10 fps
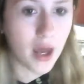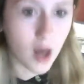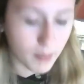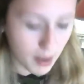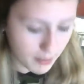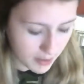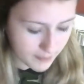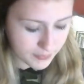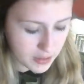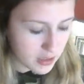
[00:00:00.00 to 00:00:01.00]
that on my
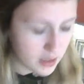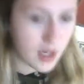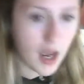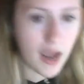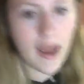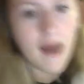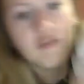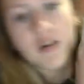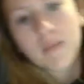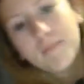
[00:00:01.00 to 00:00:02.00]
bed. I
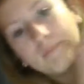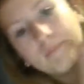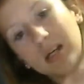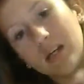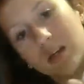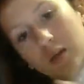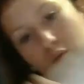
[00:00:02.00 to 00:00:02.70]
have my